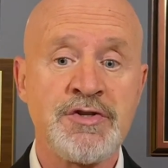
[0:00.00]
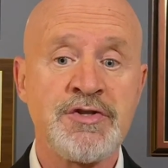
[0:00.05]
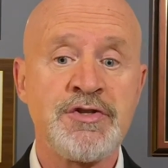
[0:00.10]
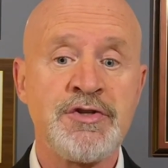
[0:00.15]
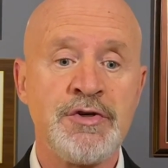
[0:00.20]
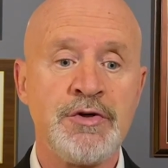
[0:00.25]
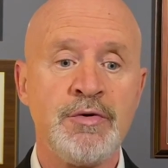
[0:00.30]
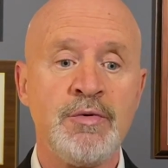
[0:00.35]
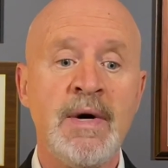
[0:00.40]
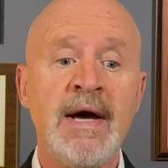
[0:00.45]

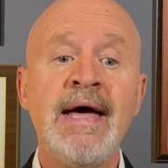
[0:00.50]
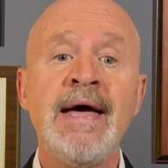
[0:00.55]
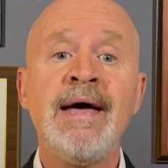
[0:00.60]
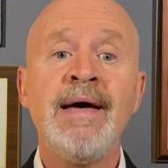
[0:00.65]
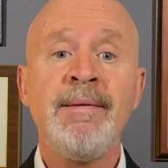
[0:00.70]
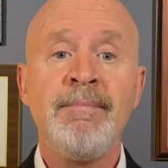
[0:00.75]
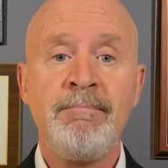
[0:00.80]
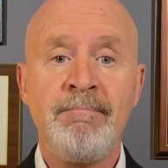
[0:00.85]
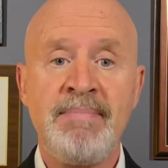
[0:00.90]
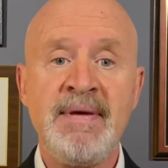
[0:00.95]
to
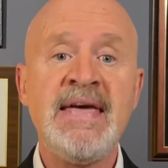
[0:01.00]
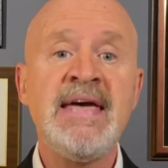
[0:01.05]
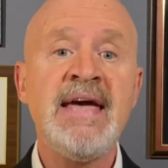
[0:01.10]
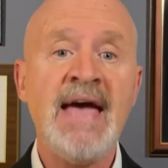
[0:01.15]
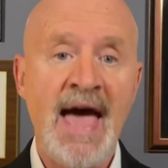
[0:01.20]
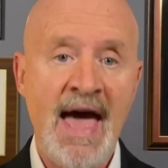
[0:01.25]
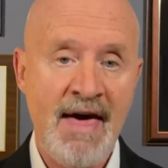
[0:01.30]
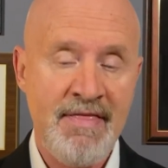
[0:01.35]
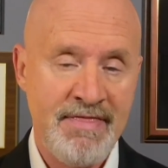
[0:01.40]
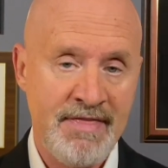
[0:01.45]
be
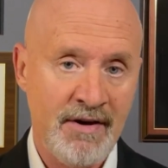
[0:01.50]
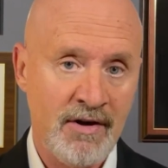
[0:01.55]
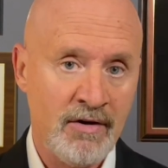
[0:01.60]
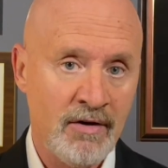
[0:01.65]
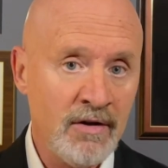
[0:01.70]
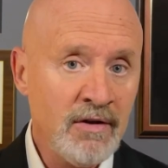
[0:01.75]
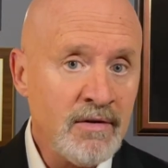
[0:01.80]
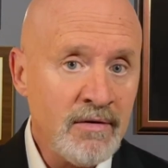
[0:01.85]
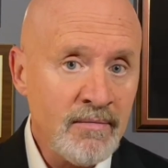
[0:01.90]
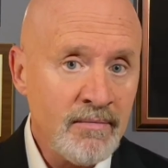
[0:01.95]

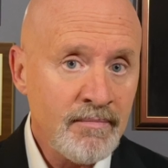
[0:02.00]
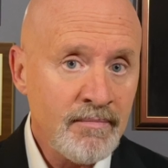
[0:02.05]
ethical,